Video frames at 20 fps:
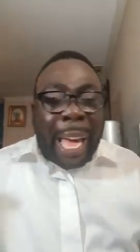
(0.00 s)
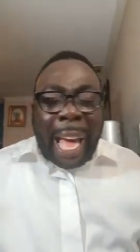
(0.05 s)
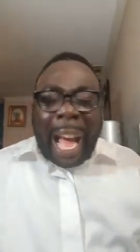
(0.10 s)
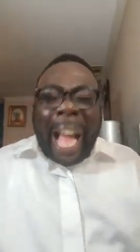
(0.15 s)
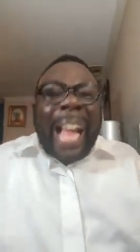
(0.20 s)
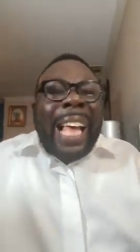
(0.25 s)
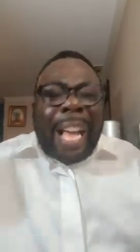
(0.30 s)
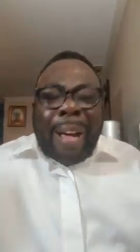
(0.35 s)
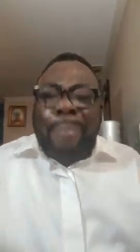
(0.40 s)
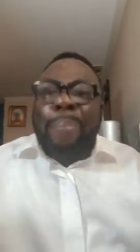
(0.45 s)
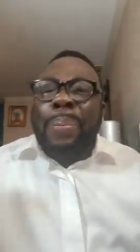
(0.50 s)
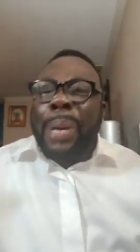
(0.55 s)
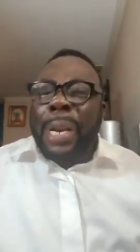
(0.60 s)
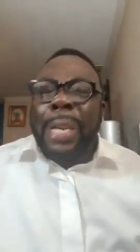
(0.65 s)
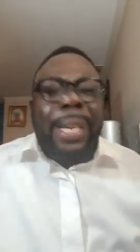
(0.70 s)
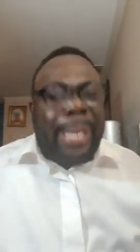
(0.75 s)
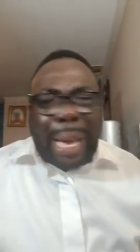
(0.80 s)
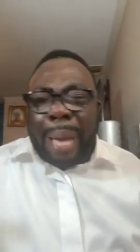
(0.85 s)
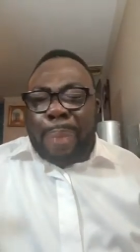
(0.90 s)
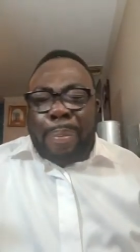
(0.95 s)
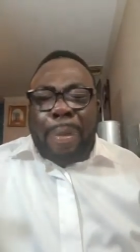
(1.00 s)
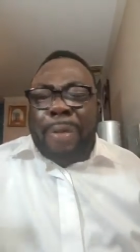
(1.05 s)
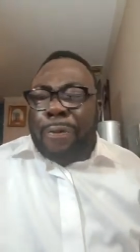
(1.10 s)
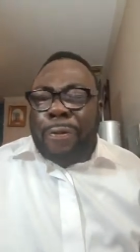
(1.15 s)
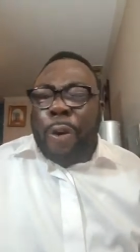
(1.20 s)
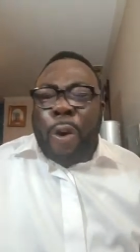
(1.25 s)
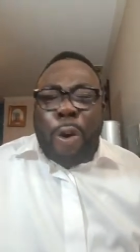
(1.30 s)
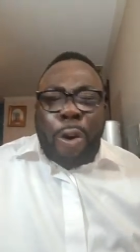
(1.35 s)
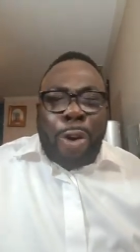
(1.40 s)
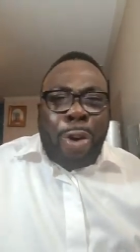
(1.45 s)
I have been there
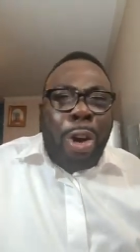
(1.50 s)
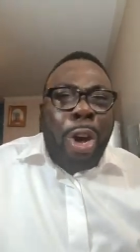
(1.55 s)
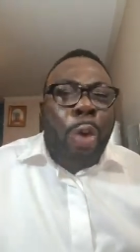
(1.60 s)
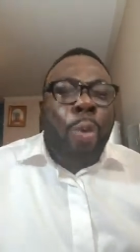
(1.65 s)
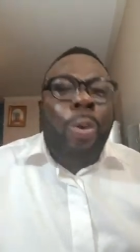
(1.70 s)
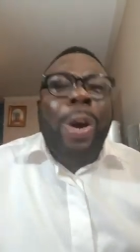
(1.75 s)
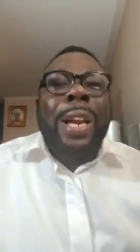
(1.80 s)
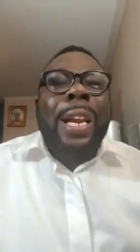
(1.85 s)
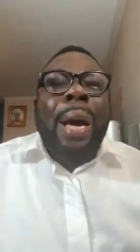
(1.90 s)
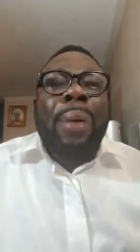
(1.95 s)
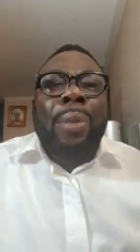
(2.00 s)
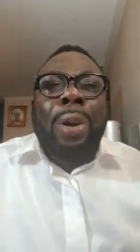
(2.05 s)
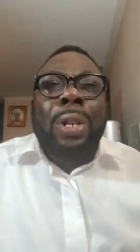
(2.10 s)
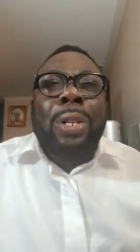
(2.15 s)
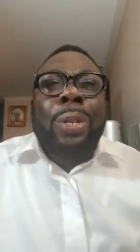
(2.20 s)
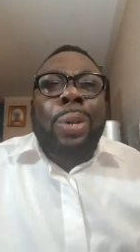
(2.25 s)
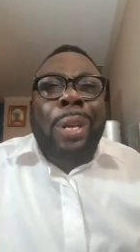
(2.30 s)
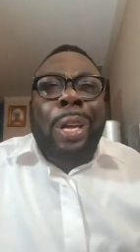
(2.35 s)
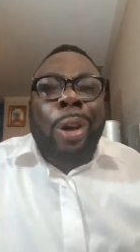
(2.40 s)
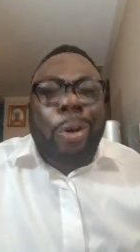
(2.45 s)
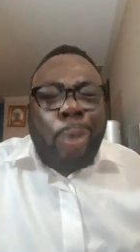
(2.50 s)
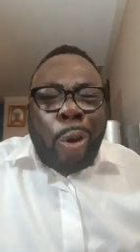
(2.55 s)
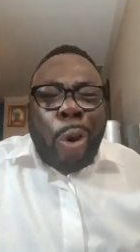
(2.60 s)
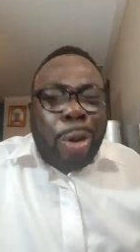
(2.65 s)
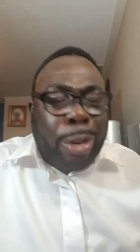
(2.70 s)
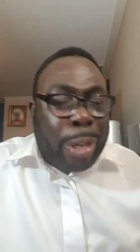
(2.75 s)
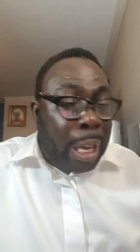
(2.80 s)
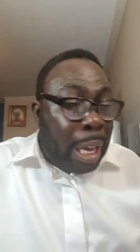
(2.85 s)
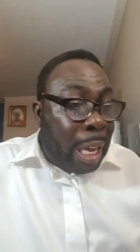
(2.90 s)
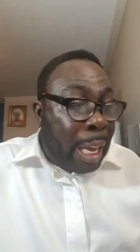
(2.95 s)
before when I was
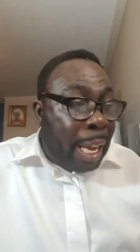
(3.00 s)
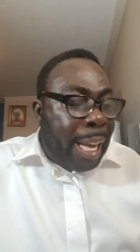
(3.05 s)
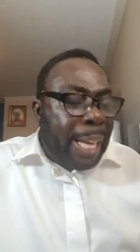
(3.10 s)
caught.